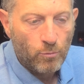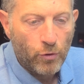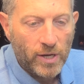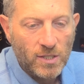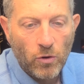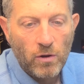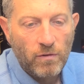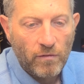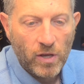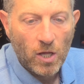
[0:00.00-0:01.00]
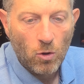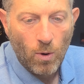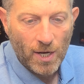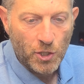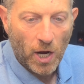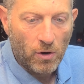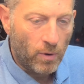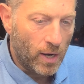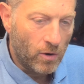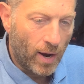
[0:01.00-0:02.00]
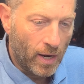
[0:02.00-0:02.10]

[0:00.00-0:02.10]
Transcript: Briggs 35 kilowatt generator.